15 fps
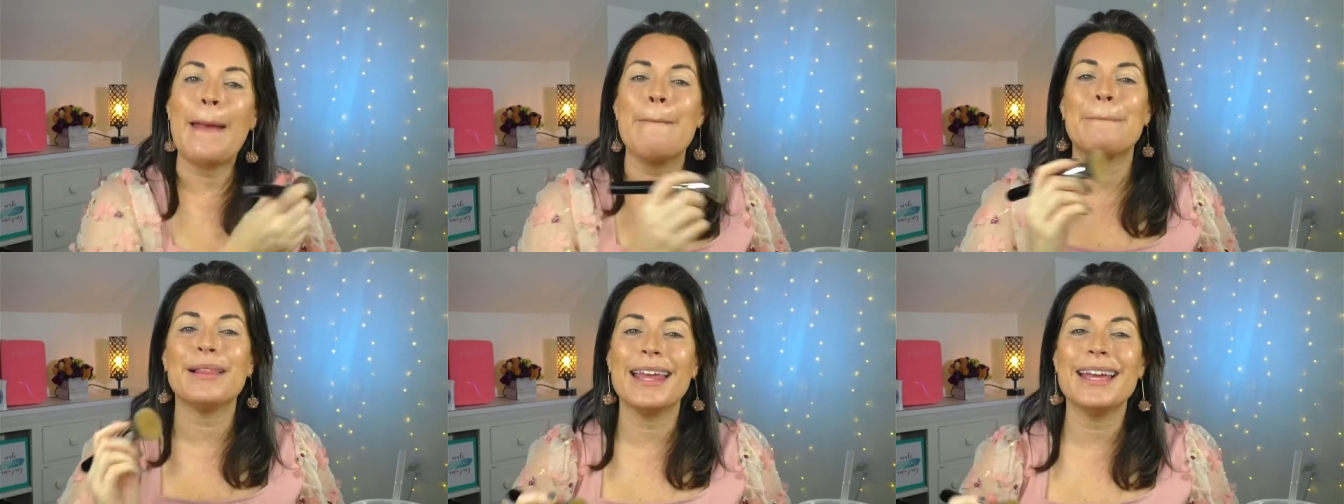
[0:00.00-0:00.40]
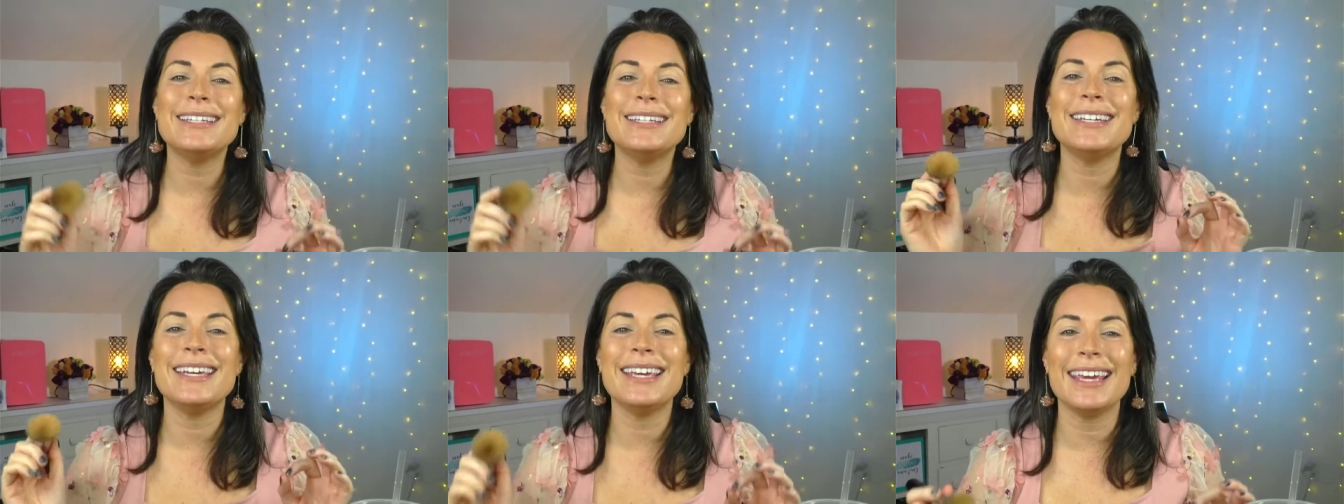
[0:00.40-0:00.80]

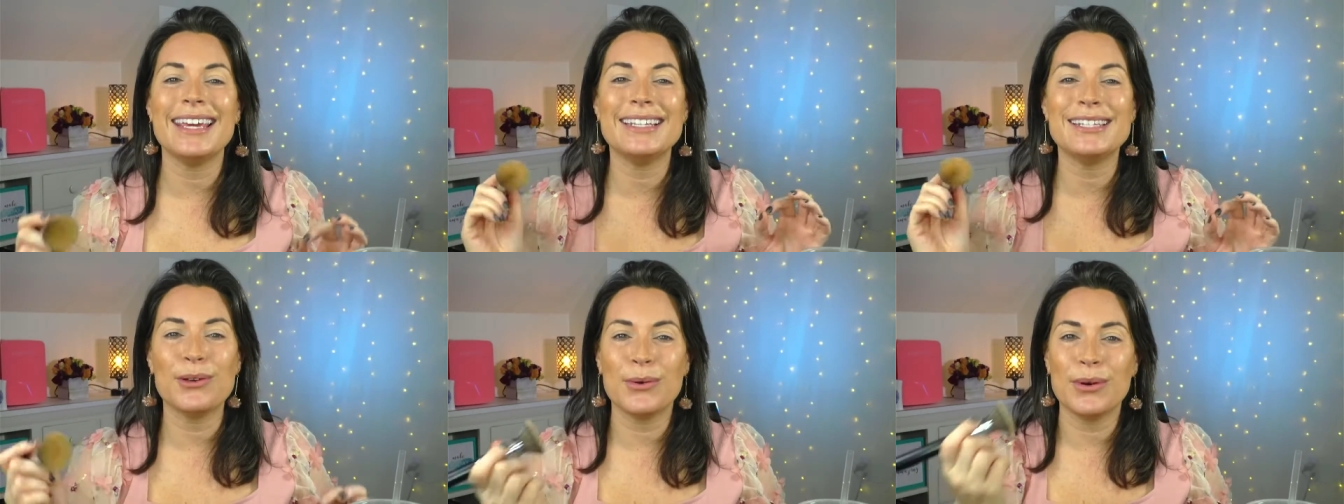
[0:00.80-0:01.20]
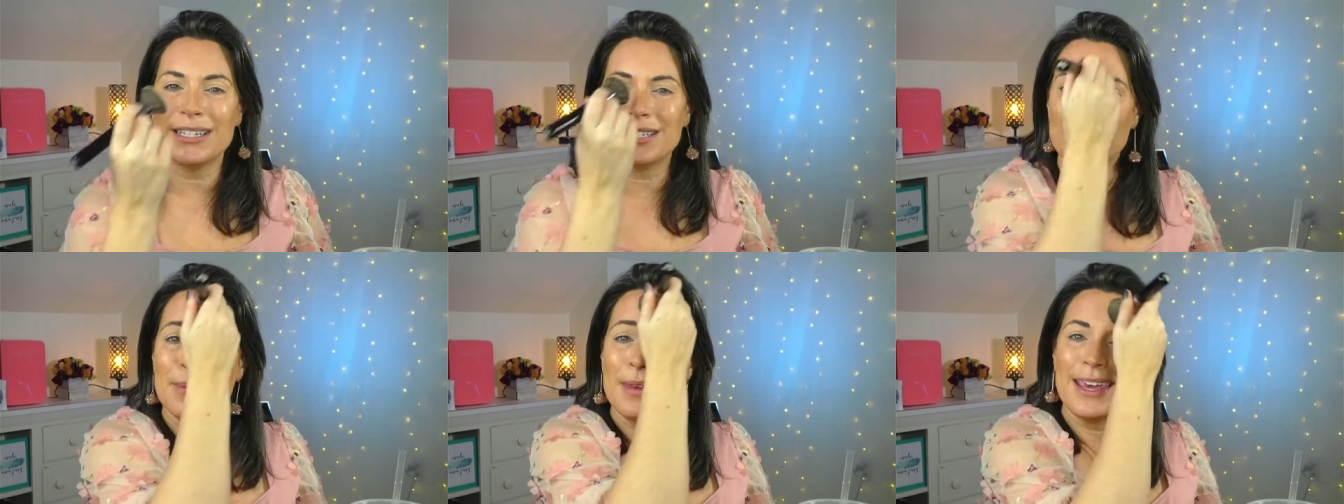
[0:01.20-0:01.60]
Blending is going
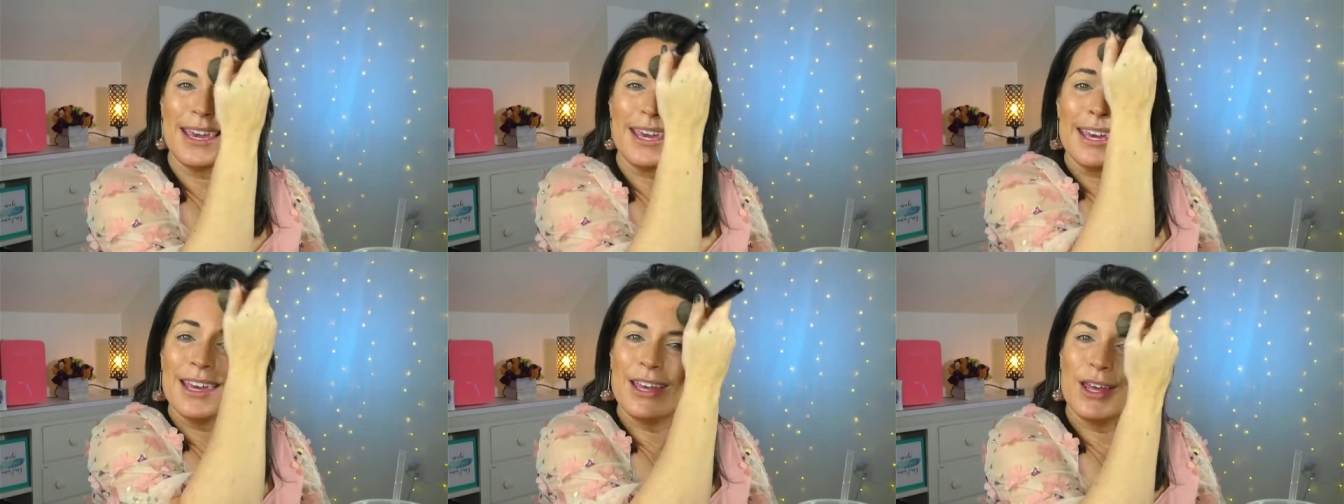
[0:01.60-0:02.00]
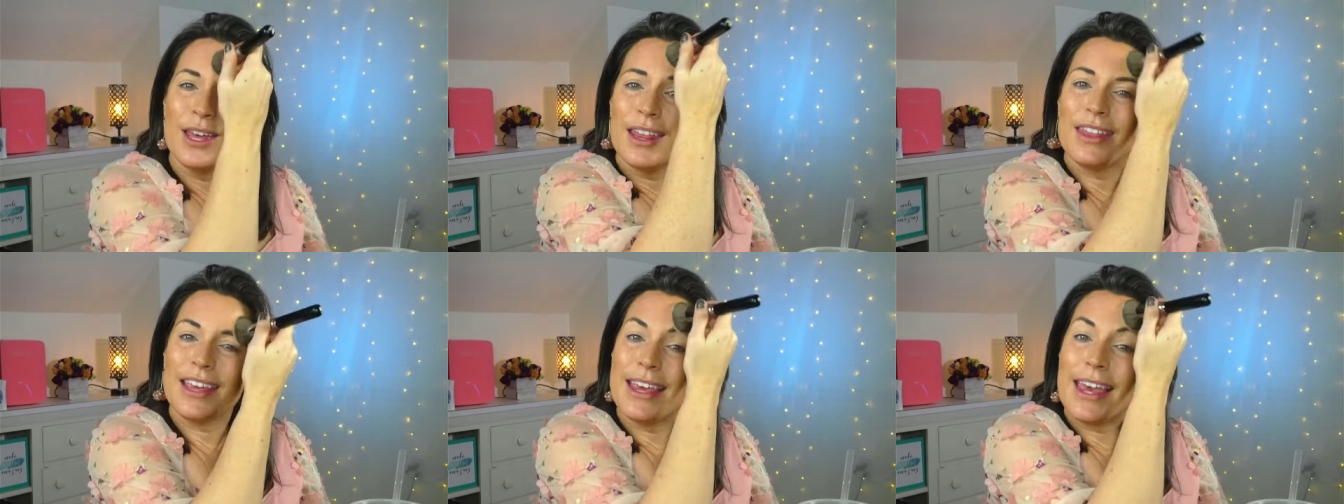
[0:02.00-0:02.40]
to be
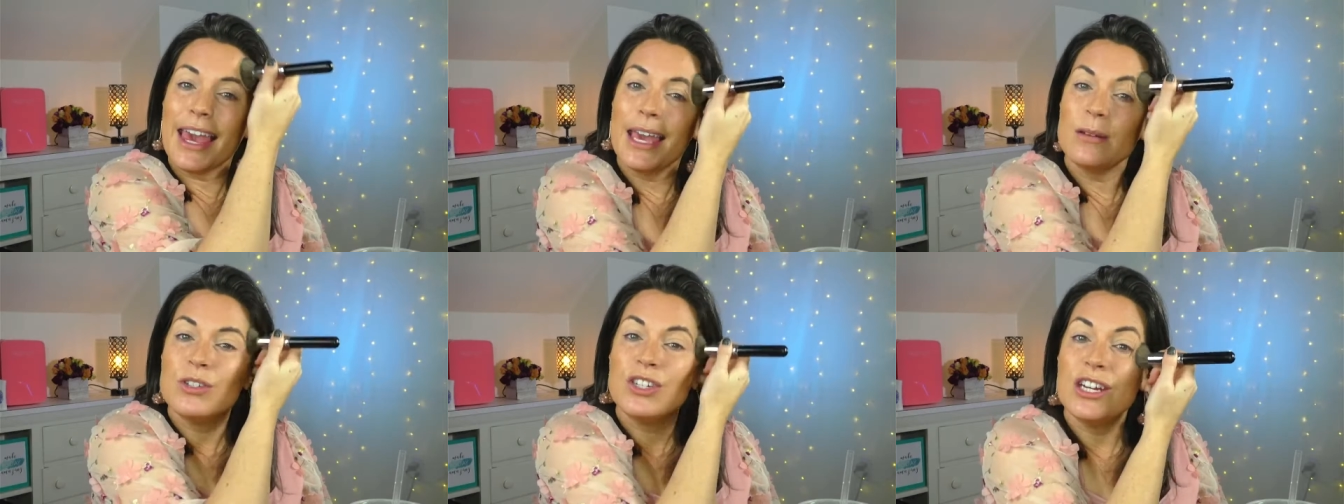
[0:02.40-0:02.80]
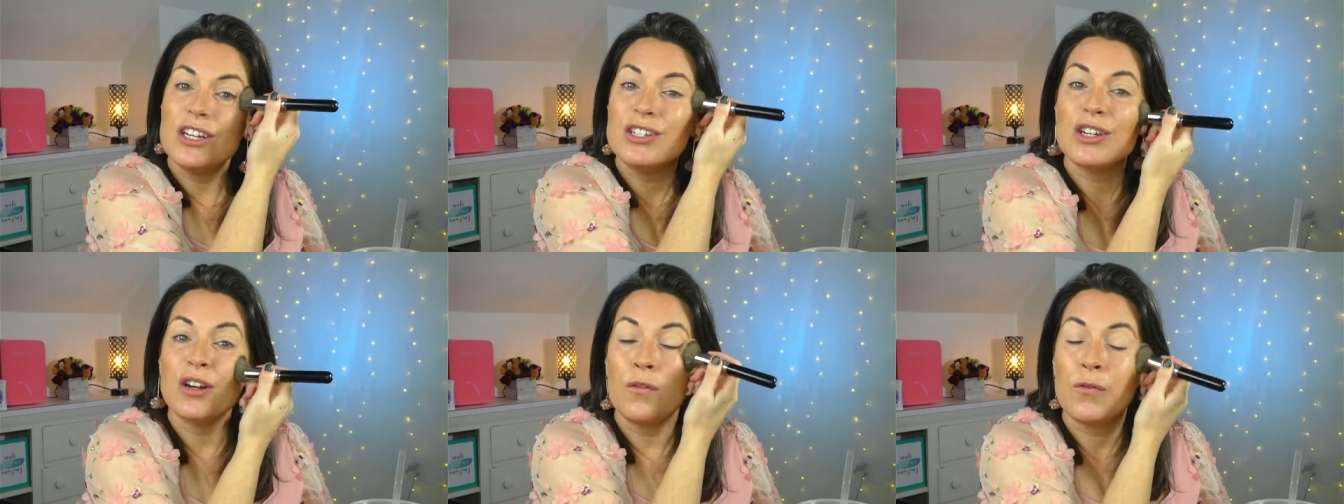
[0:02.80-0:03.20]
the game
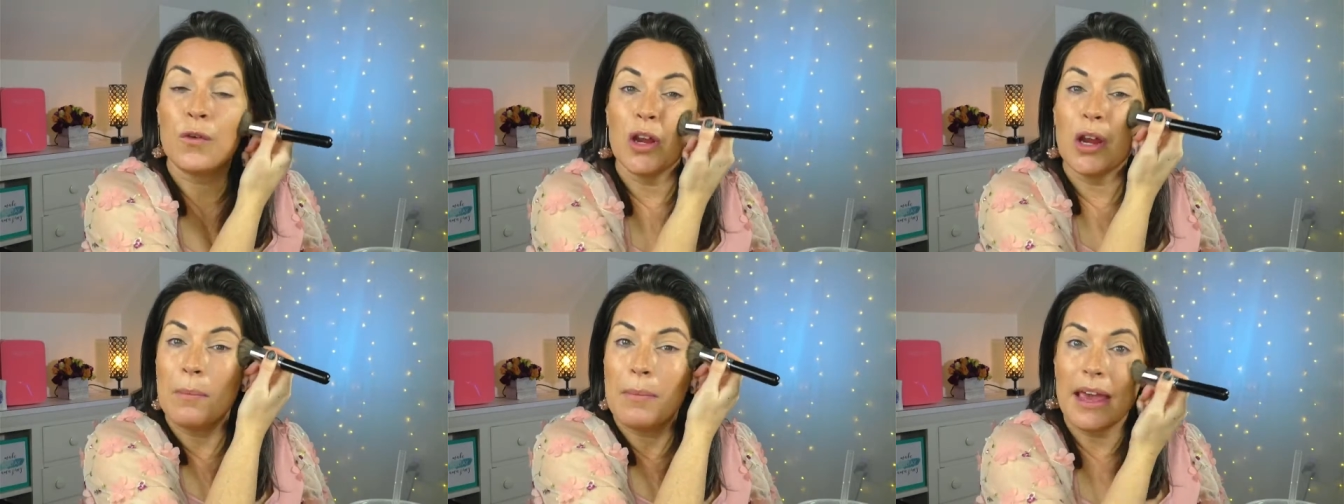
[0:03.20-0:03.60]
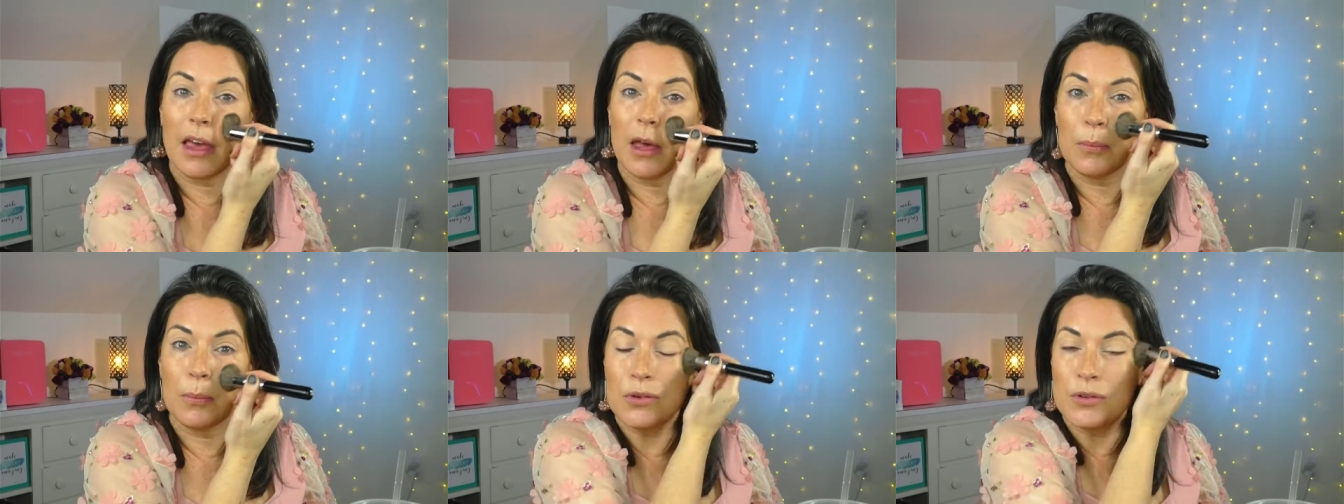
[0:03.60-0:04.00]
changer for your
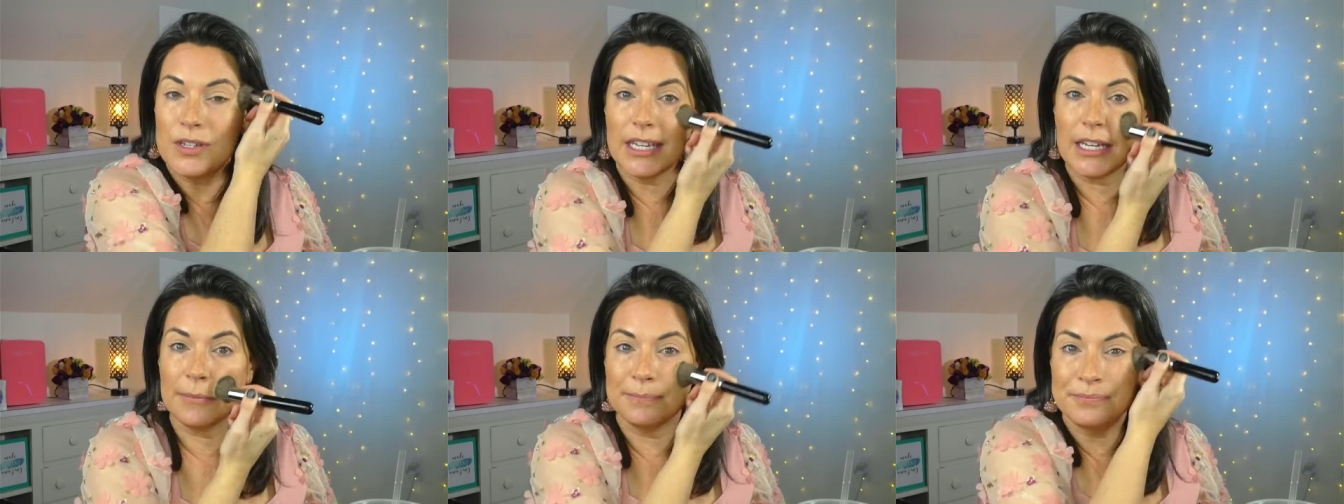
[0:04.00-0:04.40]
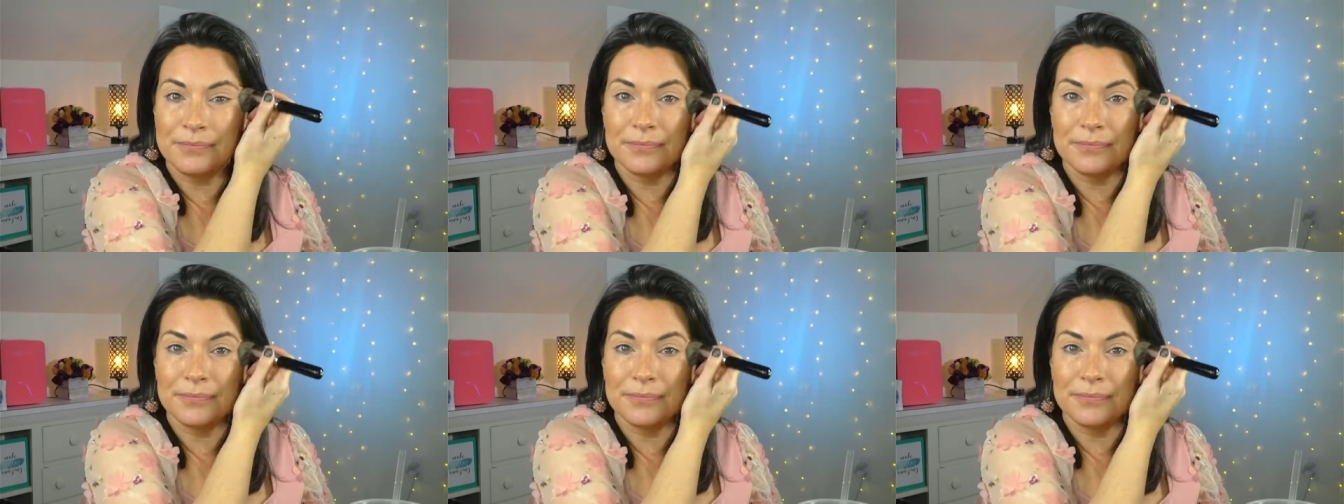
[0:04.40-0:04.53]
makeup routine.